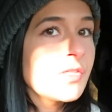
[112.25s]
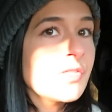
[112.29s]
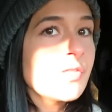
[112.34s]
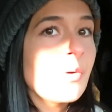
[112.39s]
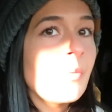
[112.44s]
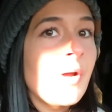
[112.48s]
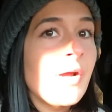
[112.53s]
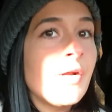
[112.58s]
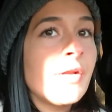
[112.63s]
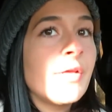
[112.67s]

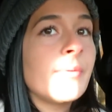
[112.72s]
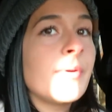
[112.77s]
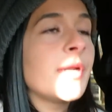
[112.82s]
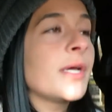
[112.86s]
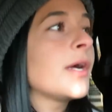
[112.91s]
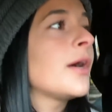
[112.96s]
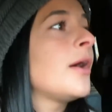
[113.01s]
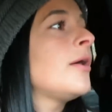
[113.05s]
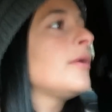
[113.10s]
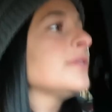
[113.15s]
So where do you
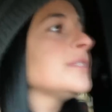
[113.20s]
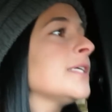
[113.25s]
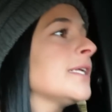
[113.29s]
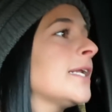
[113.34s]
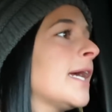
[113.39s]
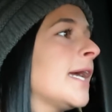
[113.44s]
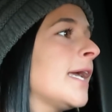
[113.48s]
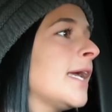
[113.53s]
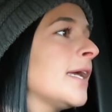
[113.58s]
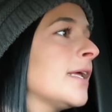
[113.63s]
want to go
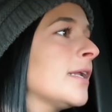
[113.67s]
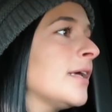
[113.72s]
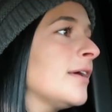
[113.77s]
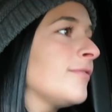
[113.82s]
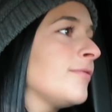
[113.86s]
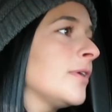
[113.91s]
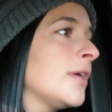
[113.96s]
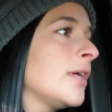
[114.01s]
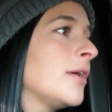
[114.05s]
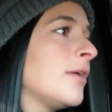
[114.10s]
tonight
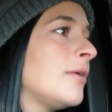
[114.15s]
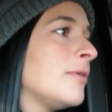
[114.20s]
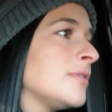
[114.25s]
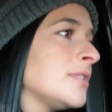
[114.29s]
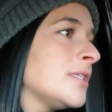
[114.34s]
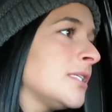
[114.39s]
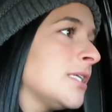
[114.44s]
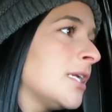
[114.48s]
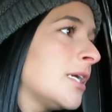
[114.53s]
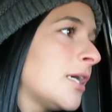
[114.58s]
if we
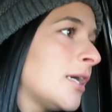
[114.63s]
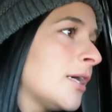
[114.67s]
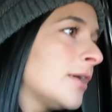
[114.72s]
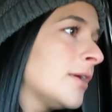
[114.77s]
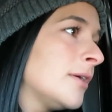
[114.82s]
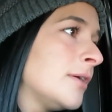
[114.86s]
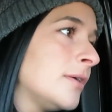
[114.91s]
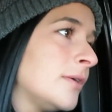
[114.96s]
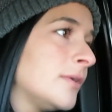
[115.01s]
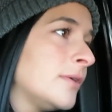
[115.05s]
go to dinner?